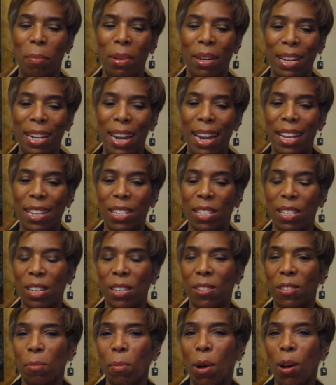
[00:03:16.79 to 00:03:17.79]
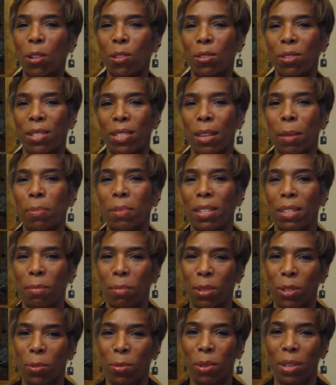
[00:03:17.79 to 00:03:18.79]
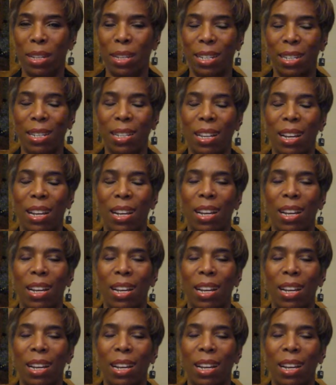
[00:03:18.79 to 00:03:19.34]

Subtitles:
but it has smaller steps in between.